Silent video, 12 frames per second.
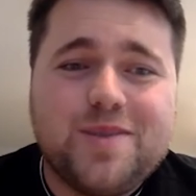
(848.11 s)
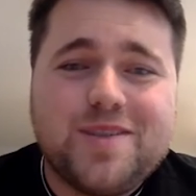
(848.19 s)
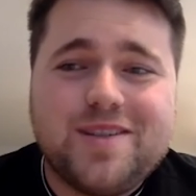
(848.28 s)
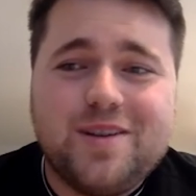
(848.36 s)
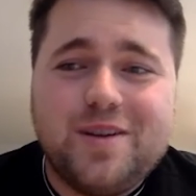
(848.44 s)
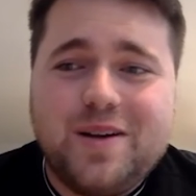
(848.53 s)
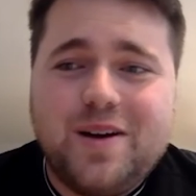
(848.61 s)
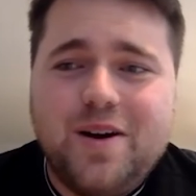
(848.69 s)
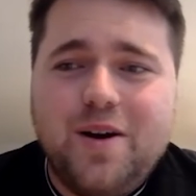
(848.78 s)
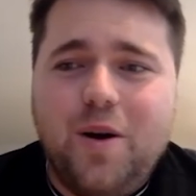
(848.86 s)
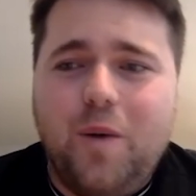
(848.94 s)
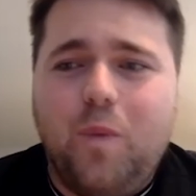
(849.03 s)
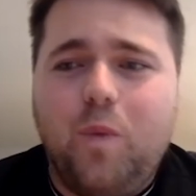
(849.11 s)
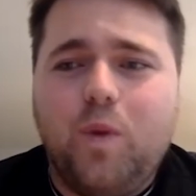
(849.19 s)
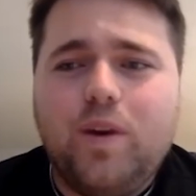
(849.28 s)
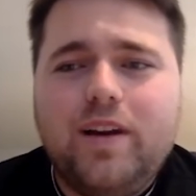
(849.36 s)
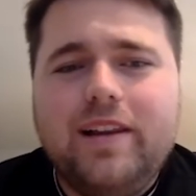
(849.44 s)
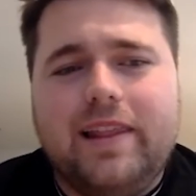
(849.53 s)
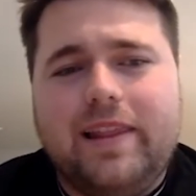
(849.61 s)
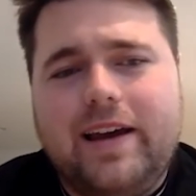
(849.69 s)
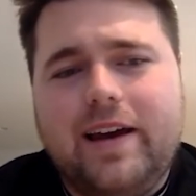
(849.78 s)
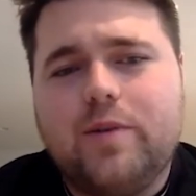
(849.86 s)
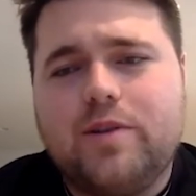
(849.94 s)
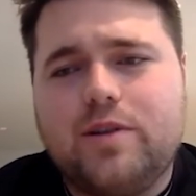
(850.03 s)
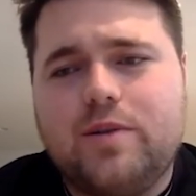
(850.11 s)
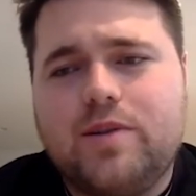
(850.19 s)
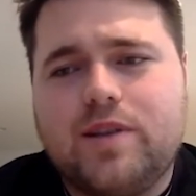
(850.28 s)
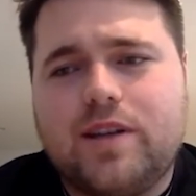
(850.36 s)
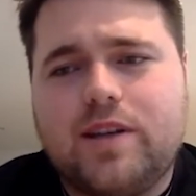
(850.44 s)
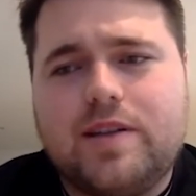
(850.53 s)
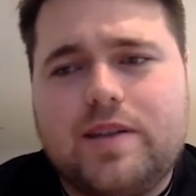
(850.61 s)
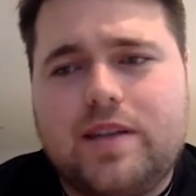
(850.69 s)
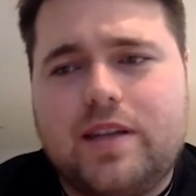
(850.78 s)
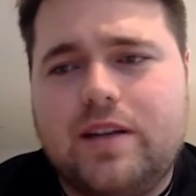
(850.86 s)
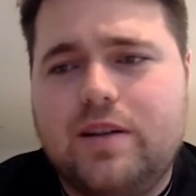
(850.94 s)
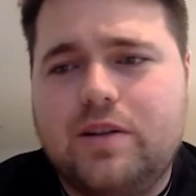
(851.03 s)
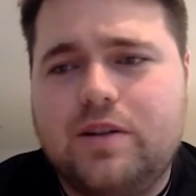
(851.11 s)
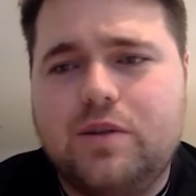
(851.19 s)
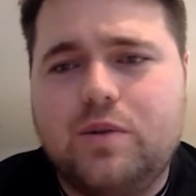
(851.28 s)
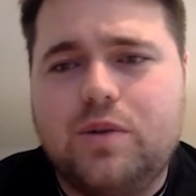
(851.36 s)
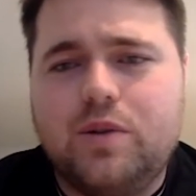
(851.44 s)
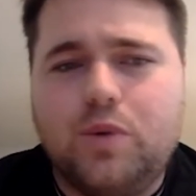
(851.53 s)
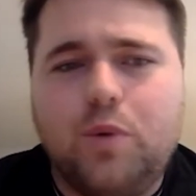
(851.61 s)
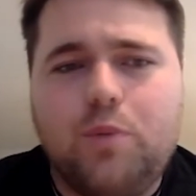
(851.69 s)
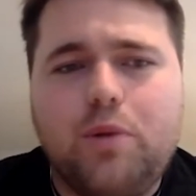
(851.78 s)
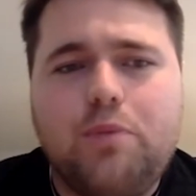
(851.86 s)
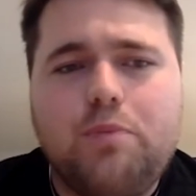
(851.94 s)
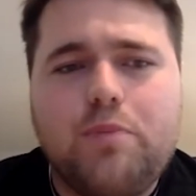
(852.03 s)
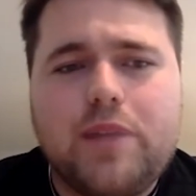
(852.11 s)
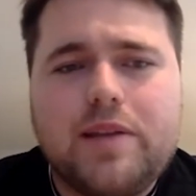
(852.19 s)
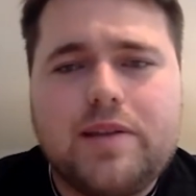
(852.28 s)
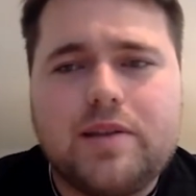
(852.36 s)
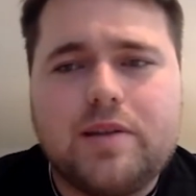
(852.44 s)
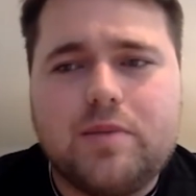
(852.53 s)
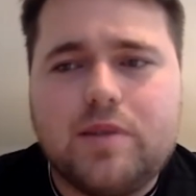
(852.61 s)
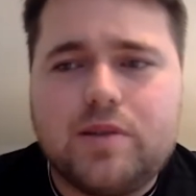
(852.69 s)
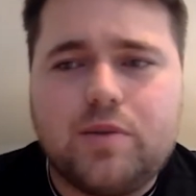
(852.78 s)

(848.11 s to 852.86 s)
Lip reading: So what allowed you to continue your momentum in